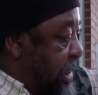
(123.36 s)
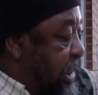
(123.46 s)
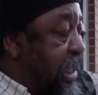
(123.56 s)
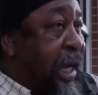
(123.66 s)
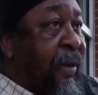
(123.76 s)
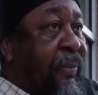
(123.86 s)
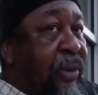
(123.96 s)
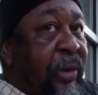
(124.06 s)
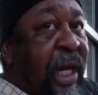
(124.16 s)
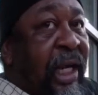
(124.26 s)
He didn't have
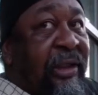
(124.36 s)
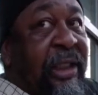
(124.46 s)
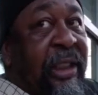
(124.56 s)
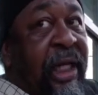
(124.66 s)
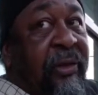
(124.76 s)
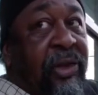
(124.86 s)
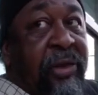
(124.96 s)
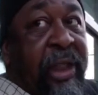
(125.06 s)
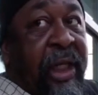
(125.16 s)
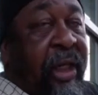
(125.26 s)
blue eyes. He didn't have
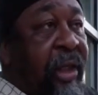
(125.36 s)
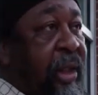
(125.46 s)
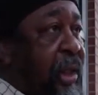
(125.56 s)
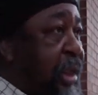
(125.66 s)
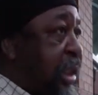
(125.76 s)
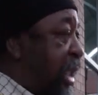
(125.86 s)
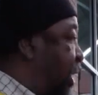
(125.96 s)
straight hair. He